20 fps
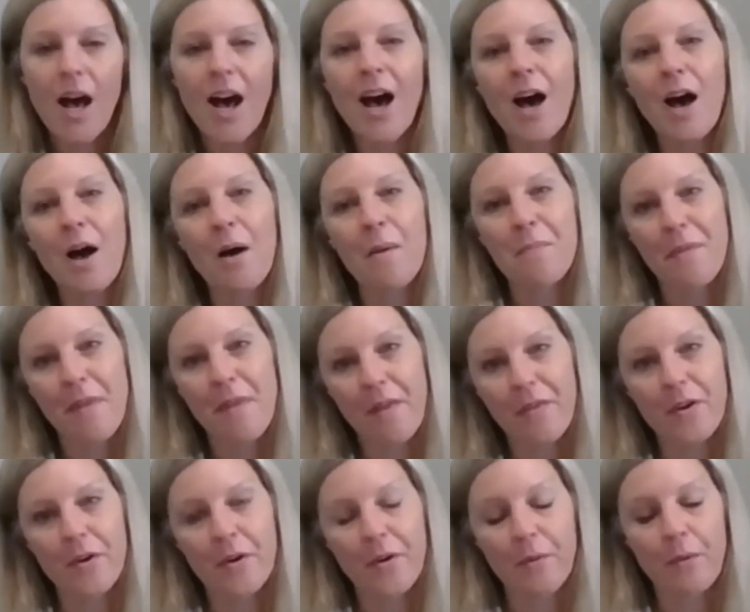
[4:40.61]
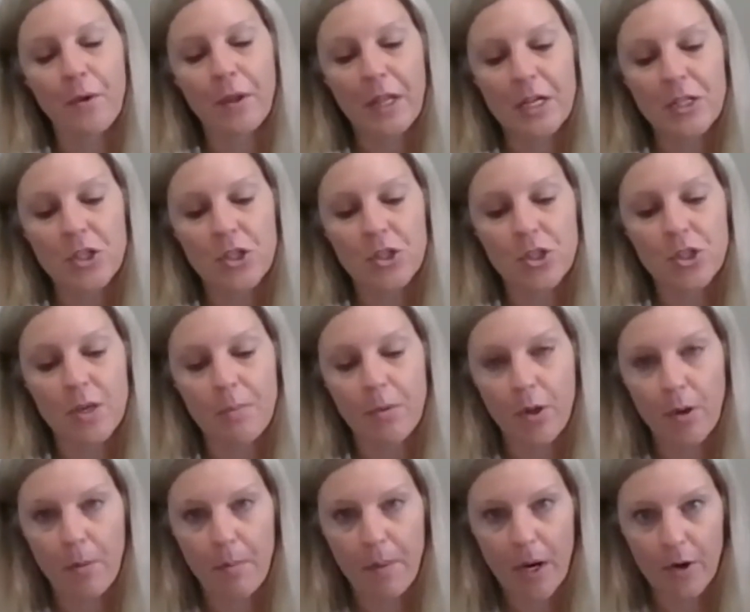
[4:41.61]
that their relationship or
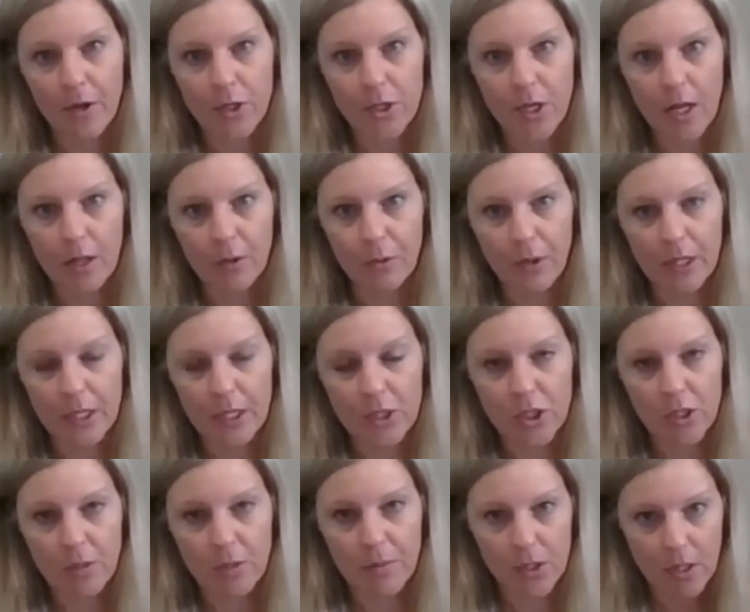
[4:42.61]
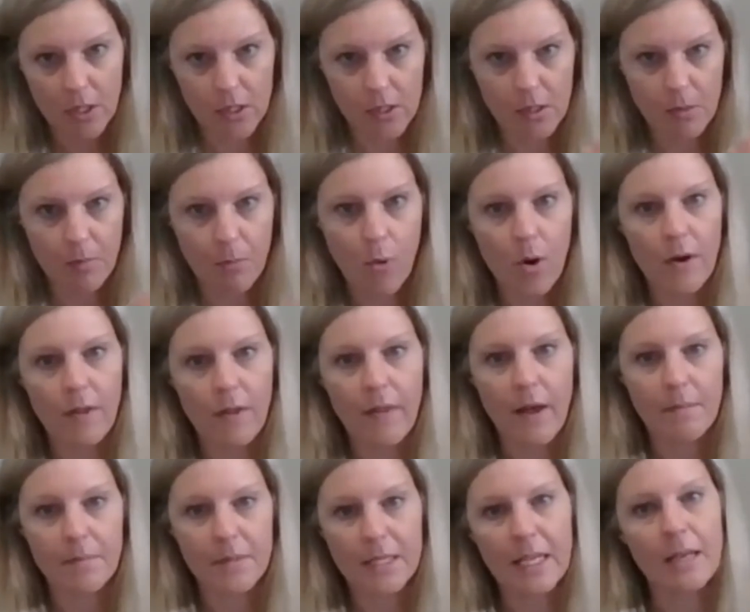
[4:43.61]
their parent-child relationship is going to support
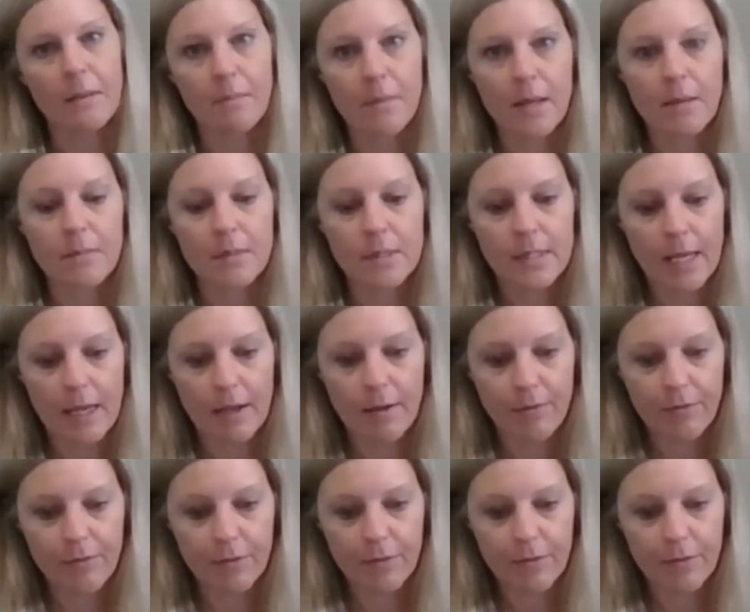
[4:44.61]
them to keep them safe.